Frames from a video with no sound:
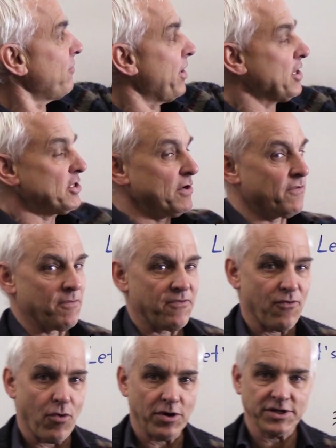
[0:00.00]
ranging from
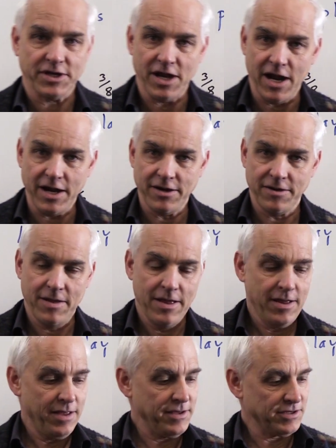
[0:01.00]
4 to 9.
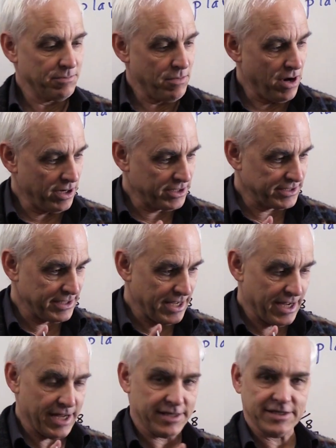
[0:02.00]
These are marks
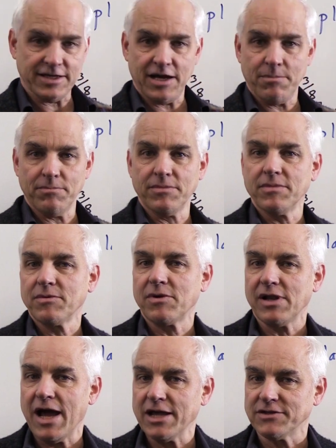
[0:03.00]
that some
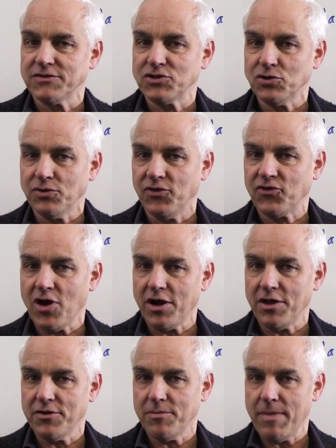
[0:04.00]
class of students got
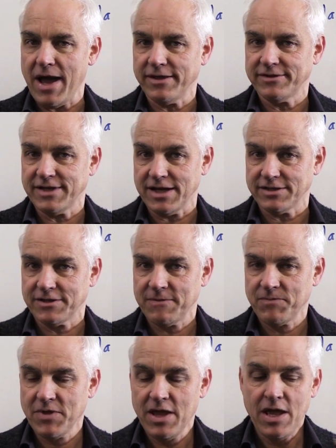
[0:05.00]
on their math test.
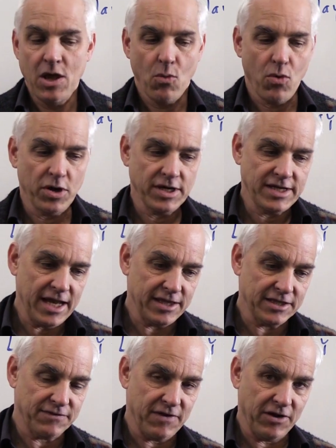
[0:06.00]
We're going to take
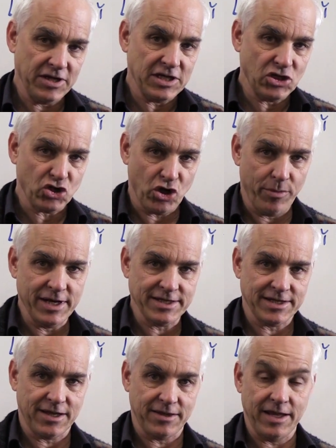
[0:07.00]
this very
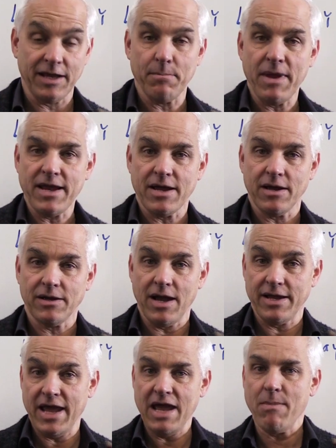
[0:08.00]
deterministic thing and make a
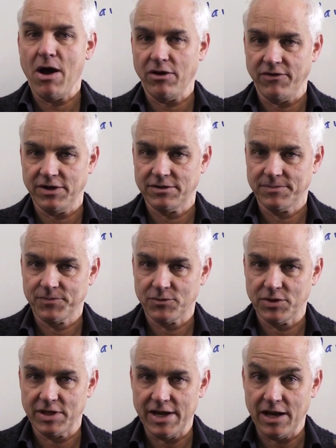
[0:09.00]
game out of it
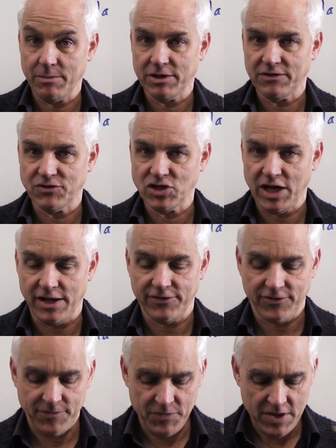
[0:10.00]
with an element of
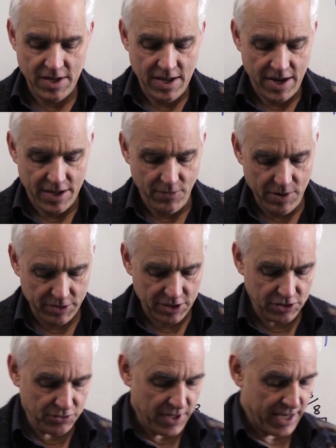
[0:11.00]
chance. And the way we're
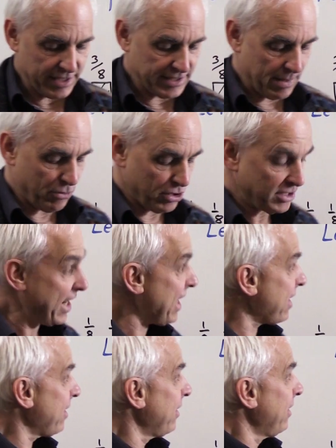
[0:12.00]
going to do that is I'm going to
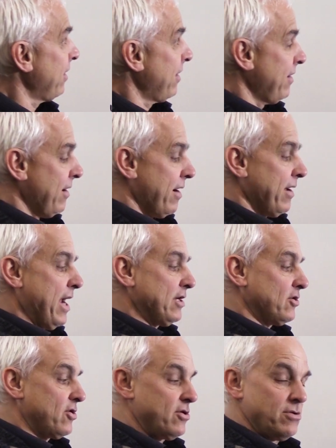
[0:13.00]
take
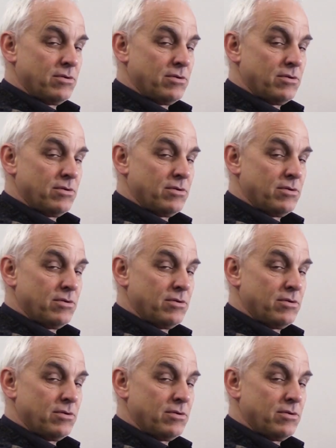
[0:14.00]
8